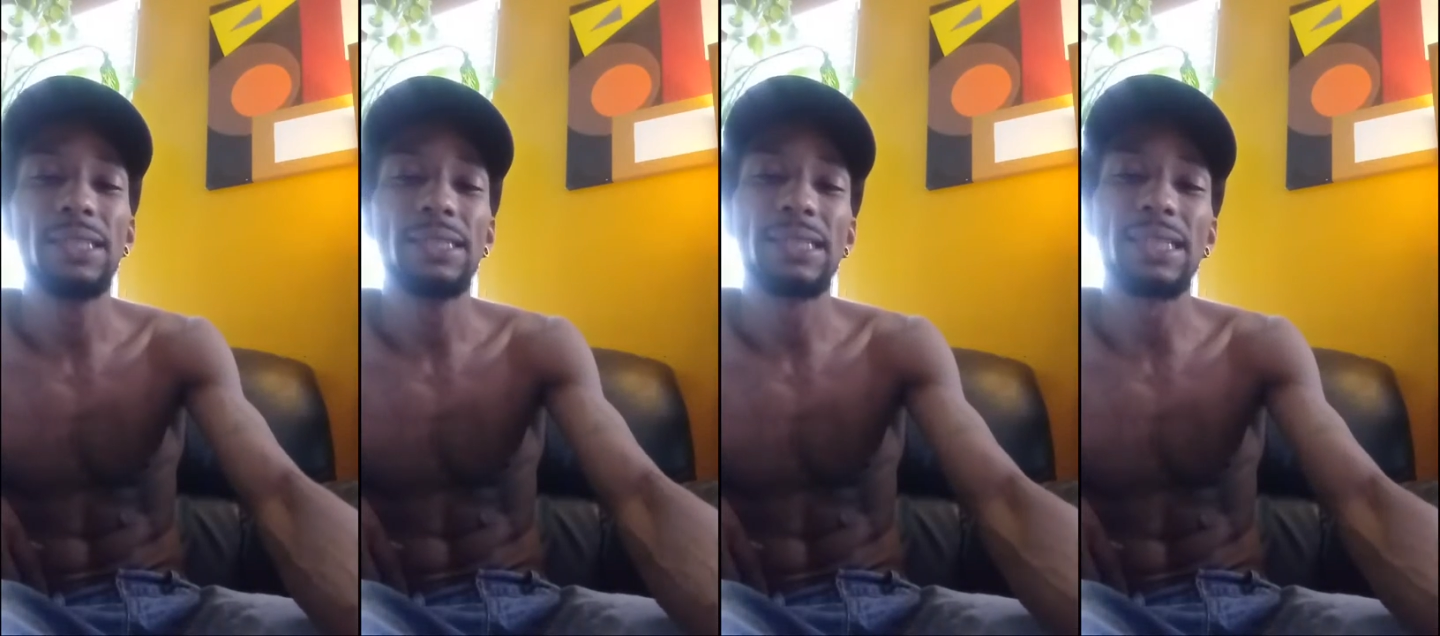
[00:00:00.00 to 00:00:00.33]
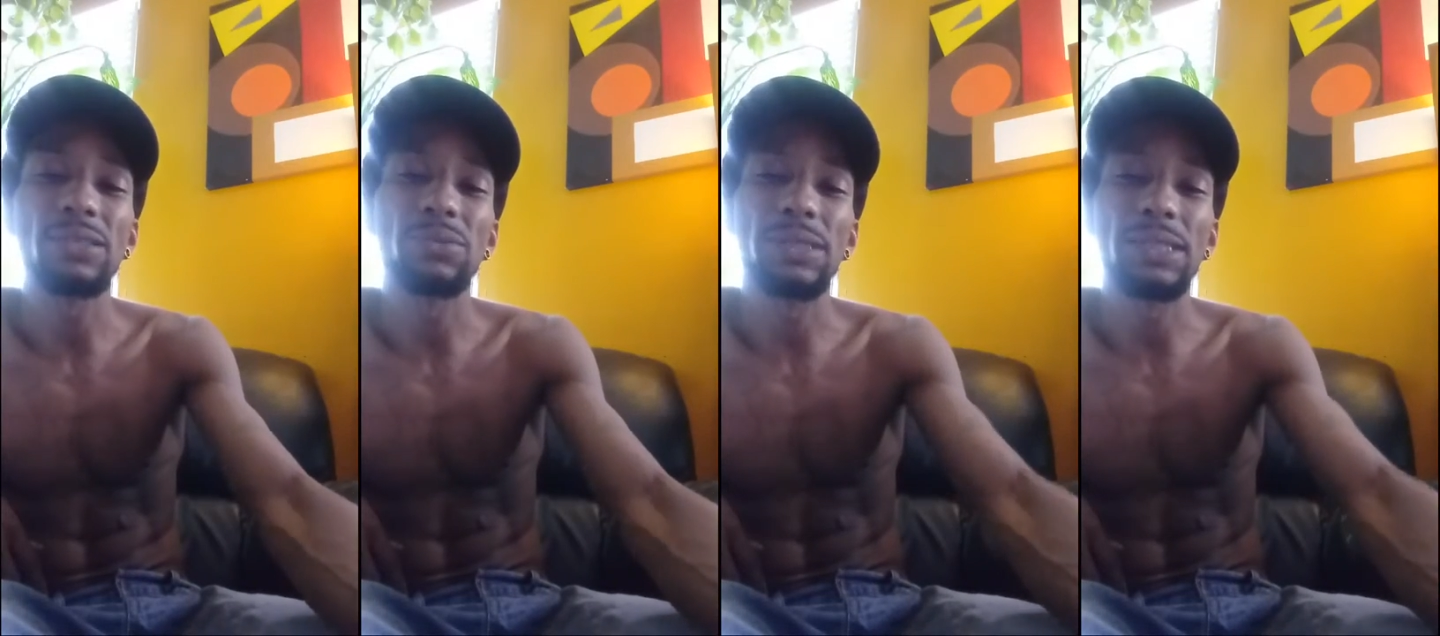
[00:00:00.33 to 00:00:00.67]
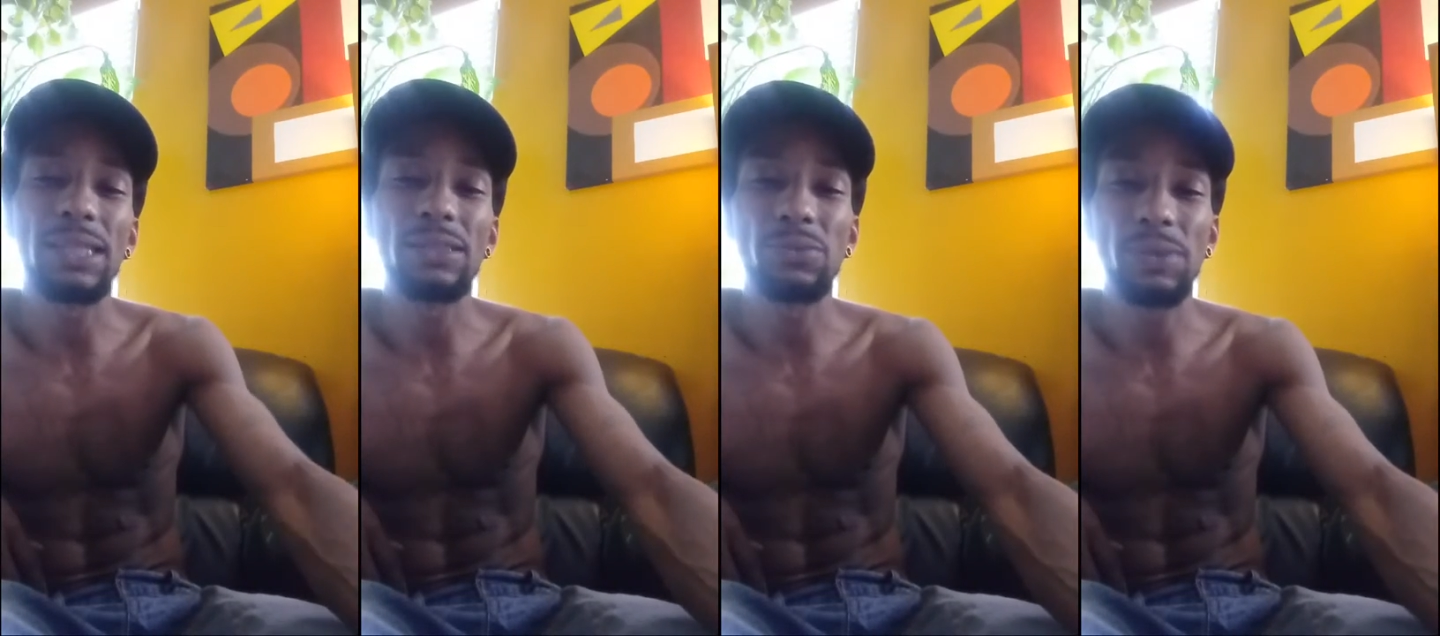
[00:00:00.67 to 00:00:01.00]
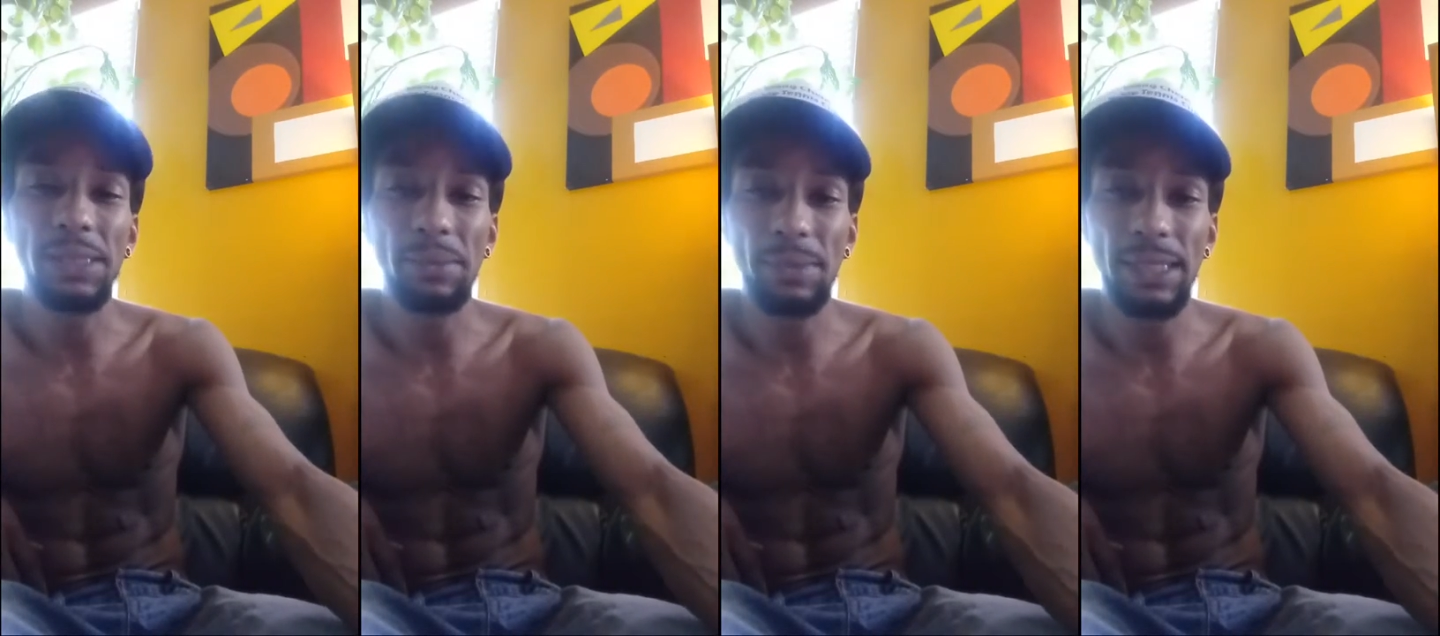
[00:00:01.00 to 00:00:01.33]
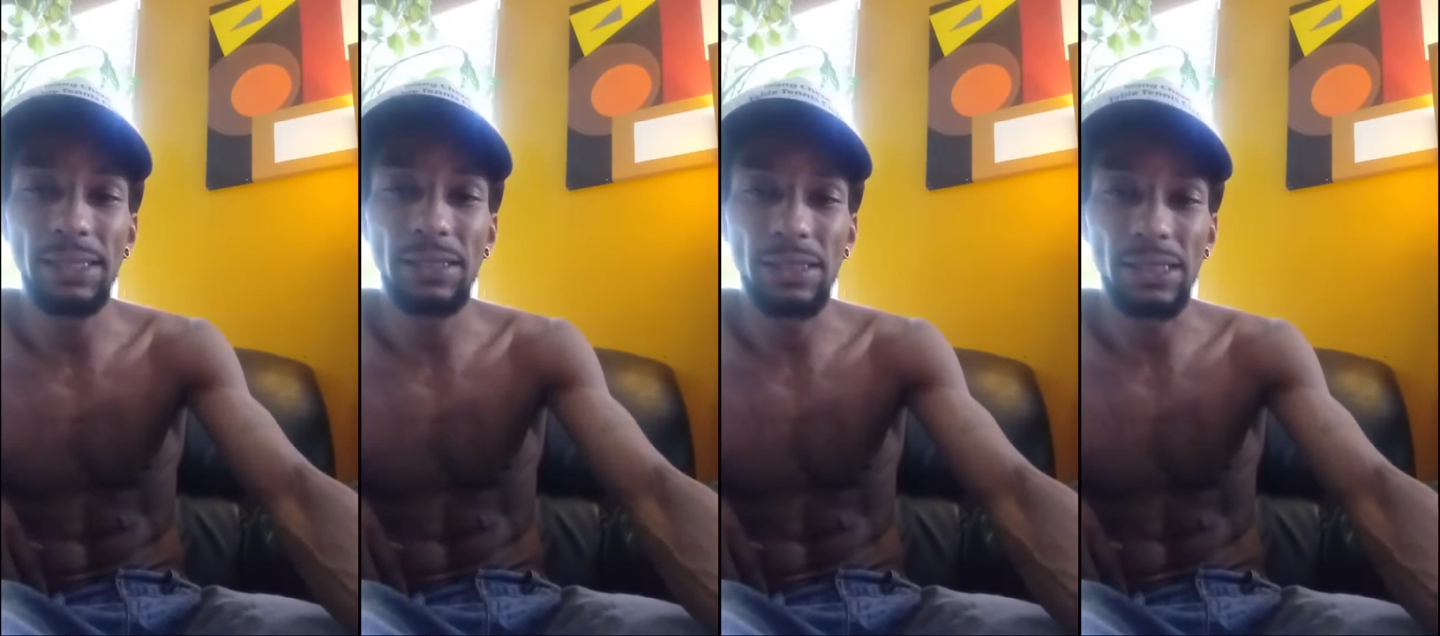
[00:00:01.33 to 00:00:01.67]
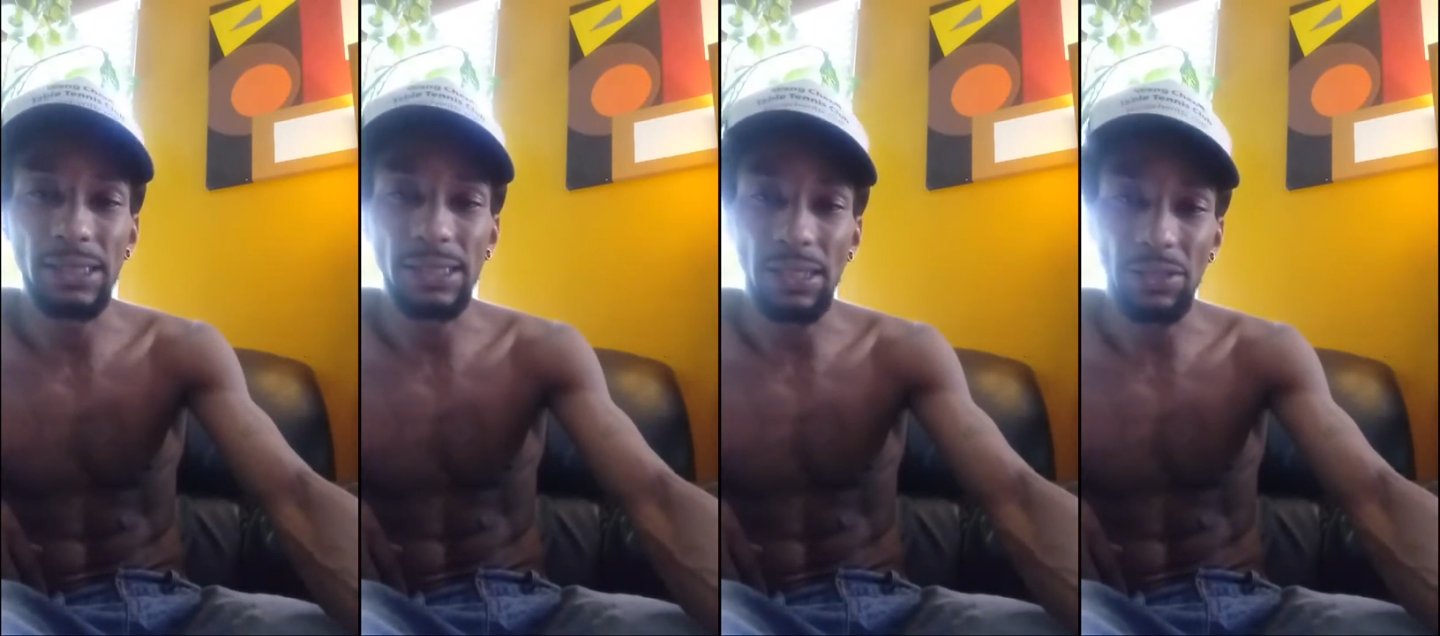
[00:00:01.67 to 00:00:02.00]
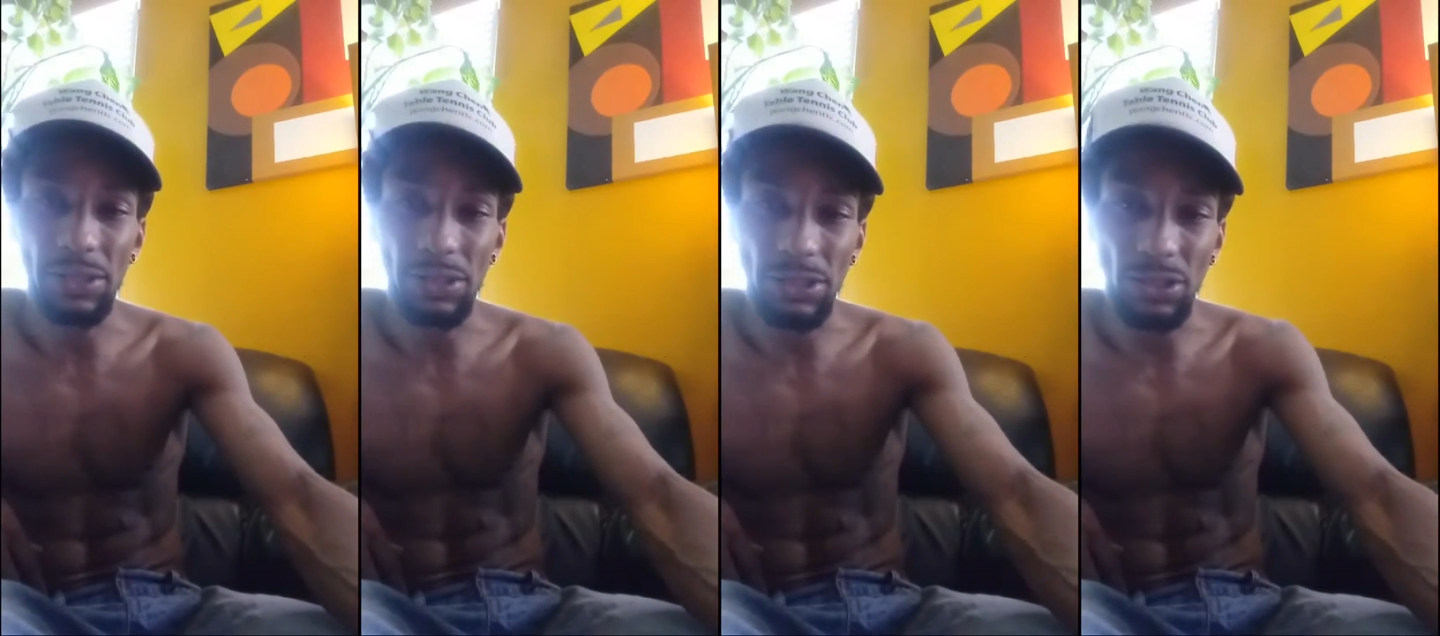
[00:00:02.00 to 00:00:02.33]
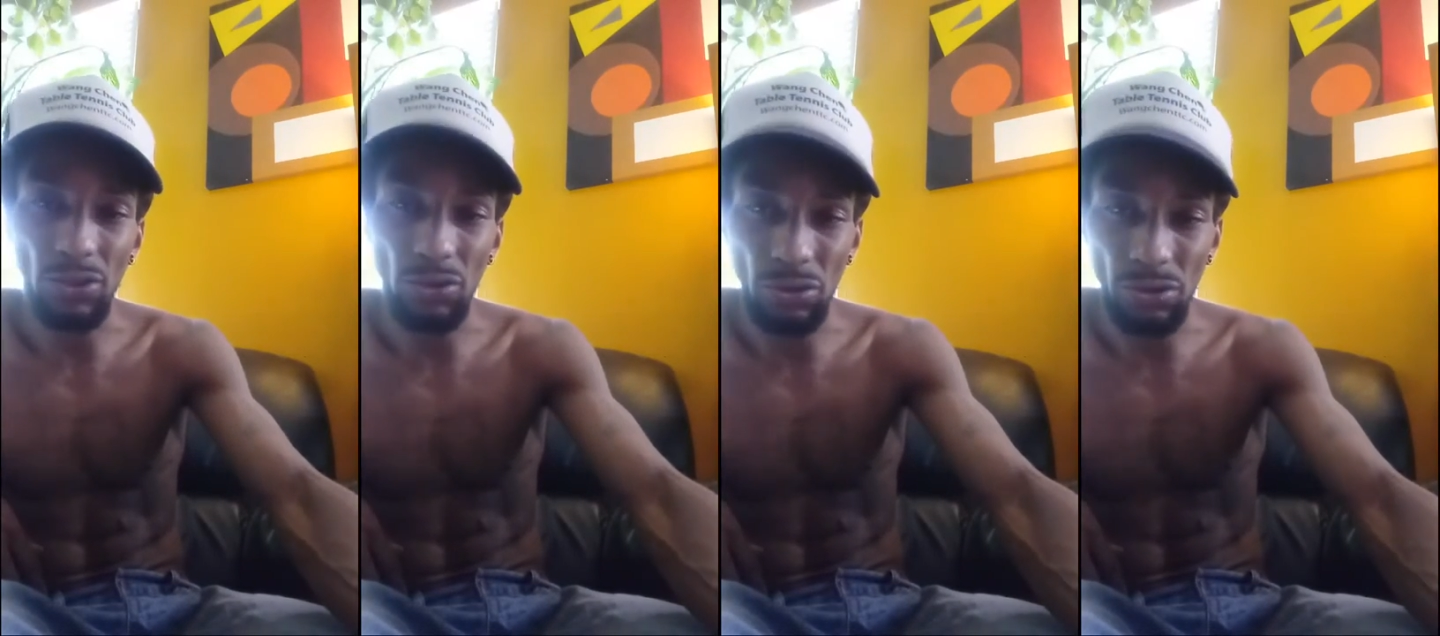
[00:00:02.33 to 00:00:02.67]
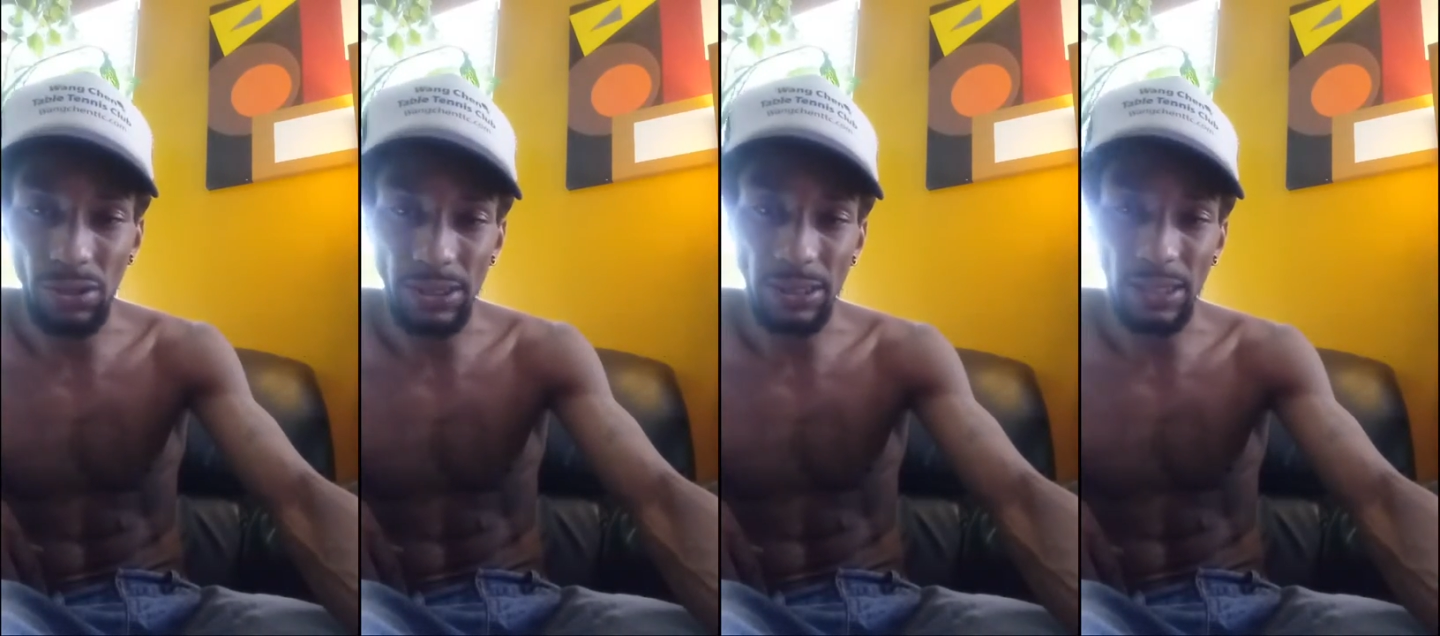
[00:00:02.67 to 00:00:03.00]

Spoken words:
that's what it means to sell your soul.